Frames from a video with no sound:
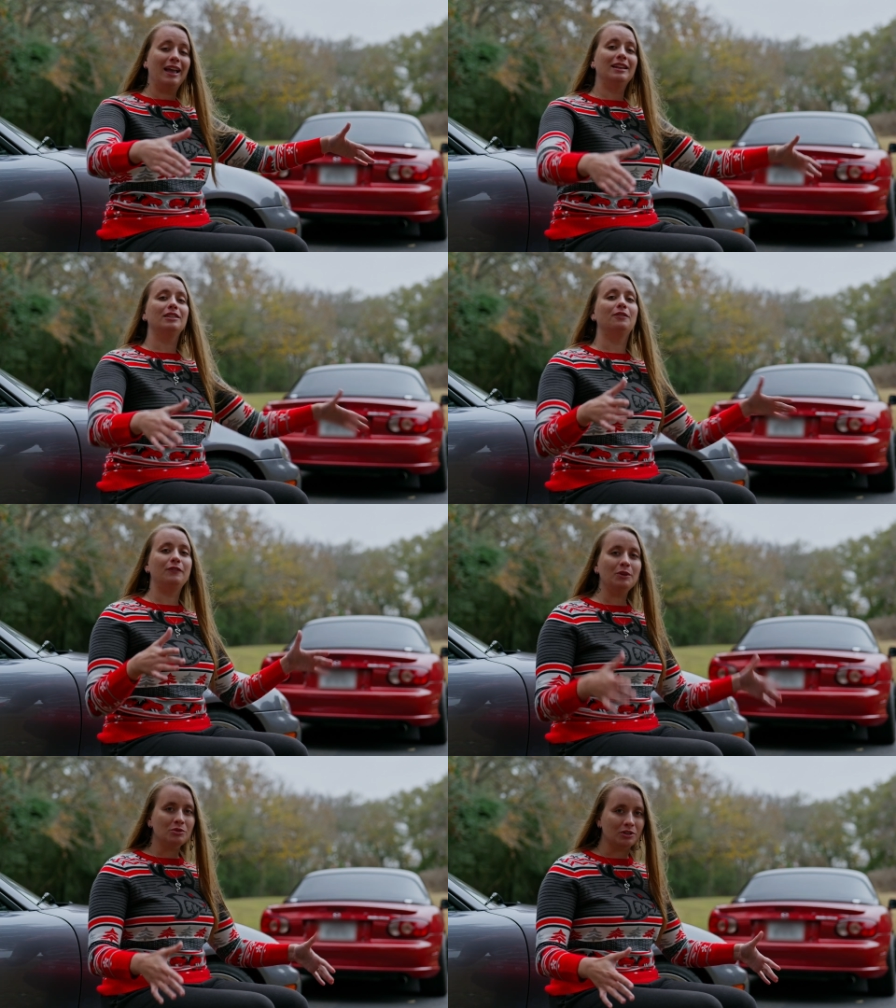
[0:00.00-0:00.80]
And in the
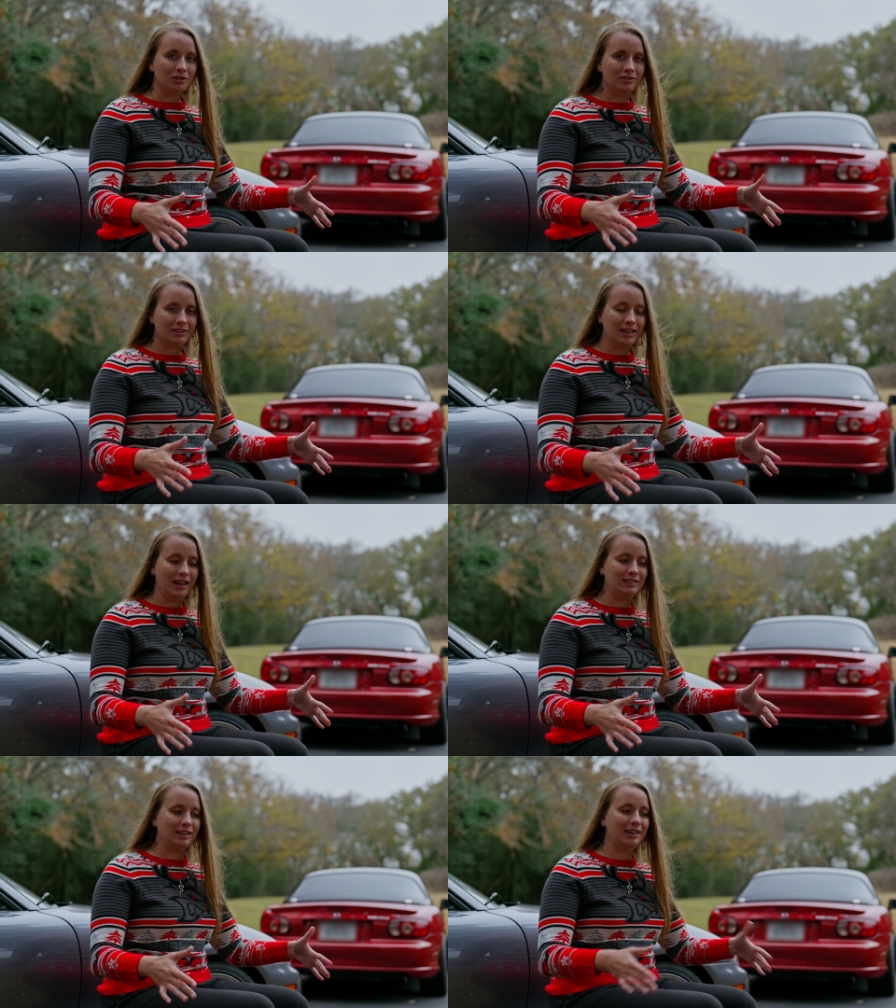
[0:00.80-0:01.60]
future, the
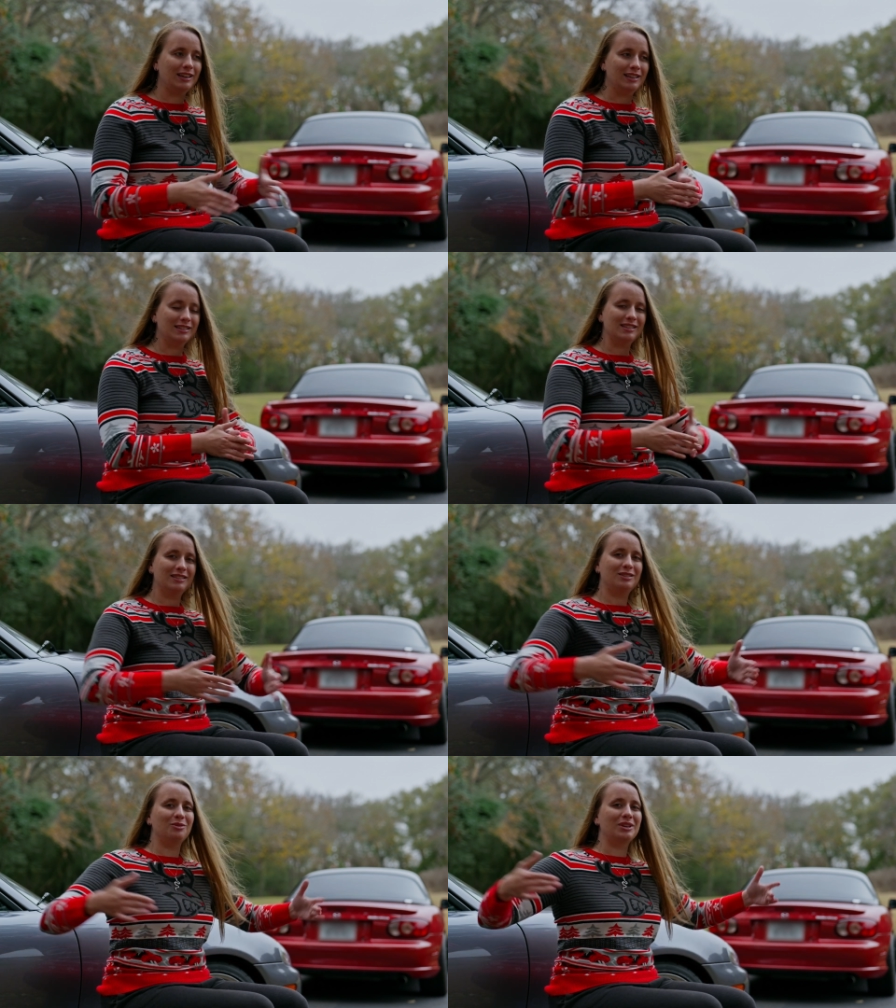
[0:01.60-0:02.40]
idea is
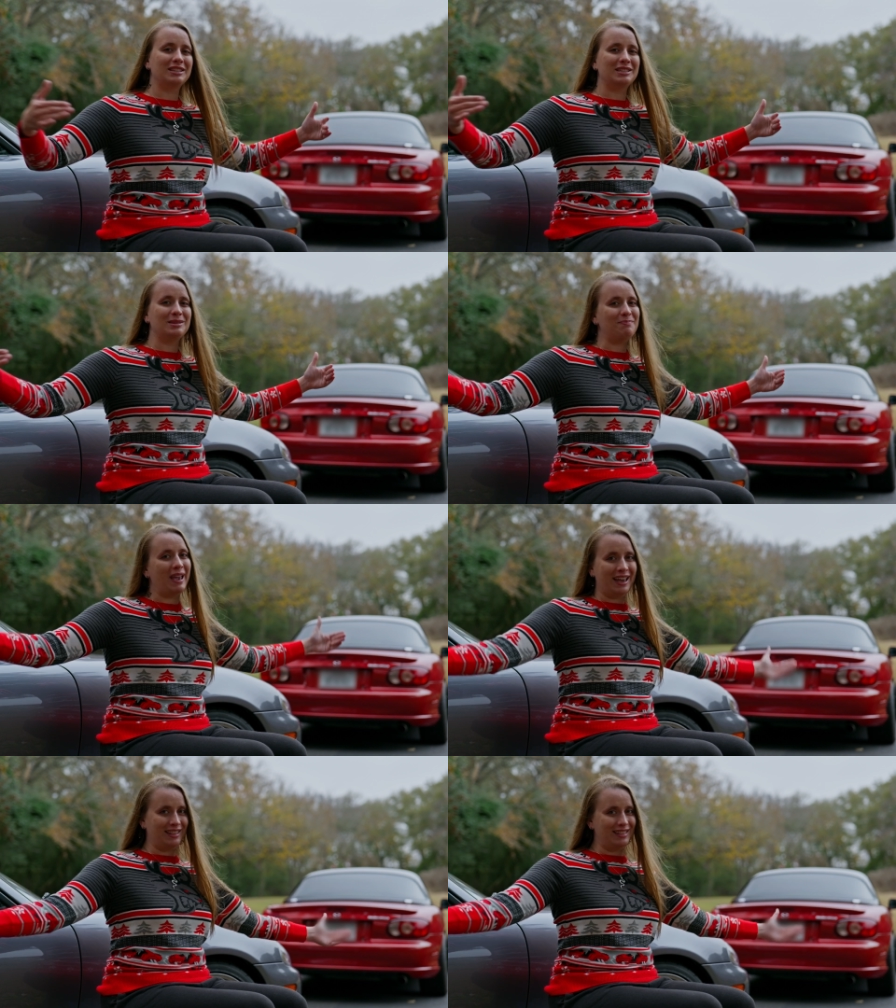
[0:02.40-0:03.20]
to
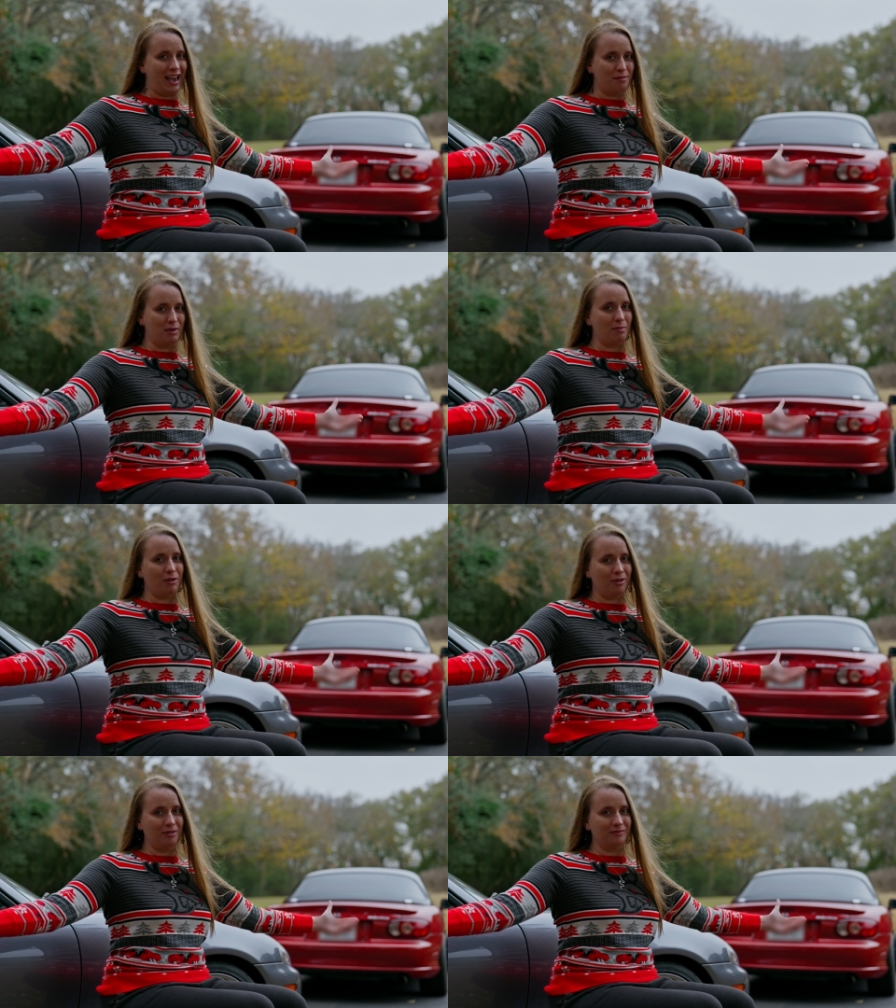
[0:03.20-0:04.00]
expand that
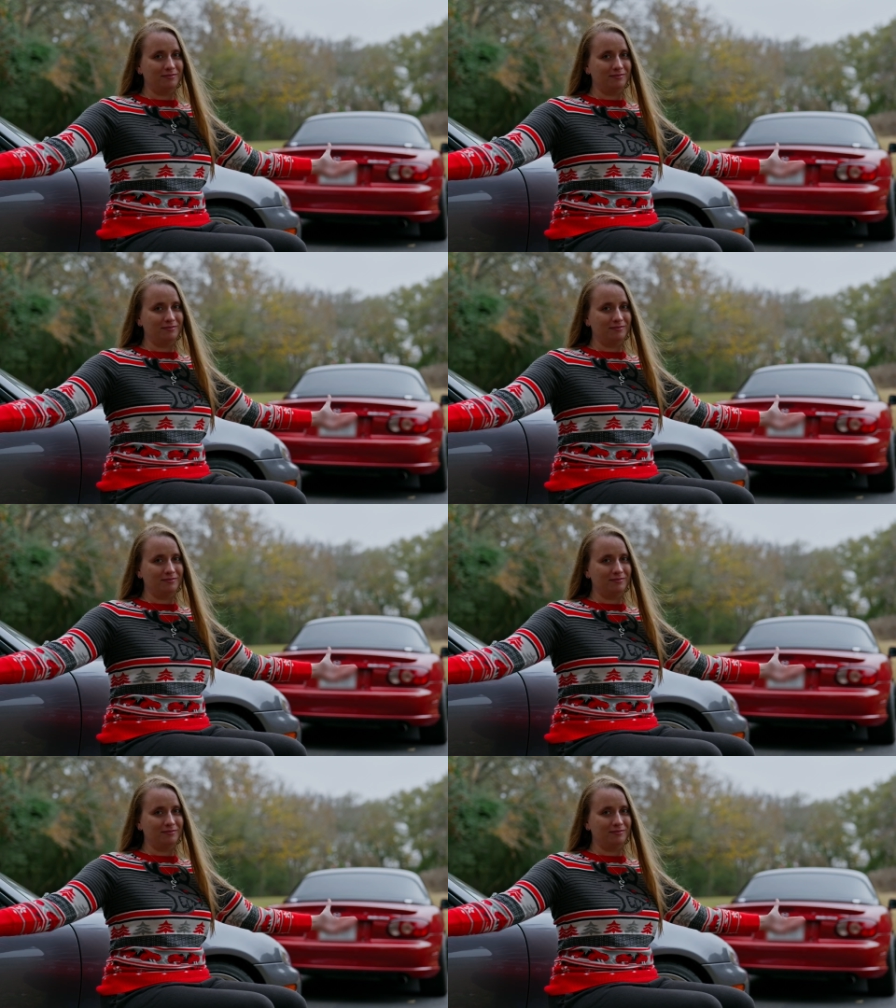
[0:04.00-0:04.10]
bubble.